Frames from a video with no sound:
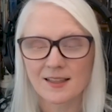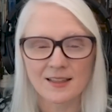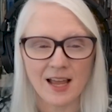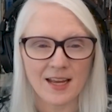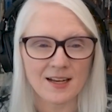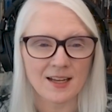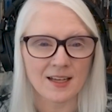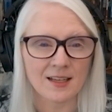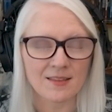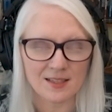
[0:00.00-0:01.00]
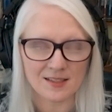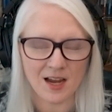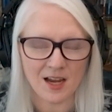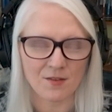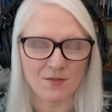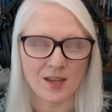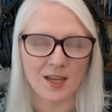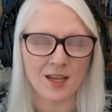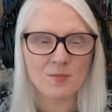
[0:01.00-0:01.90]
lighting, this kind of thing.